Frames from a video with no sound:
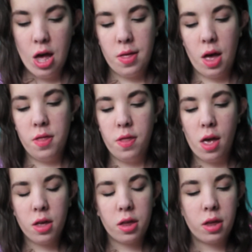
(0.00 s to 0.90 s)
And then
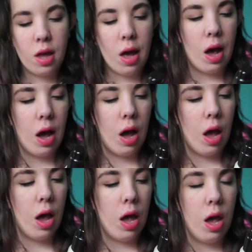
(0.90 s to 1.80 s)
this
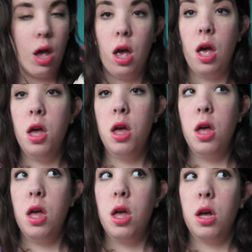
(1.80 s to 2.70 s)
I
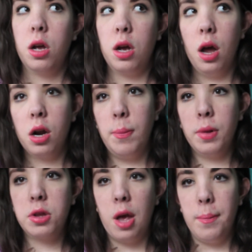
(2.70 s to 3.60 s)
got a couple
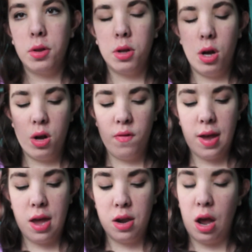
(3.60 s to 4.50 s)
samples of,
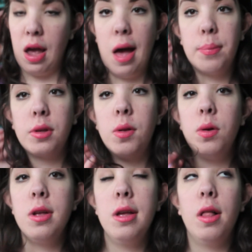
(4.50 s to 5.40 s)
and I
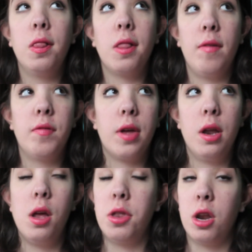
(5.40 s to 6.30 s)
absolutely loved
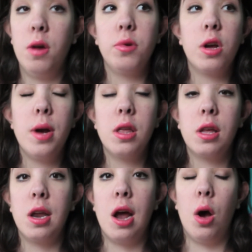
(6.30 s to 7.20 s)
it. It didn't break my
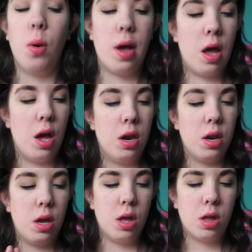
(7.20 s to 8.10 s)
skin out,
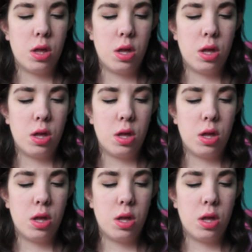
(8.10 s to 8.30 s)
and it's,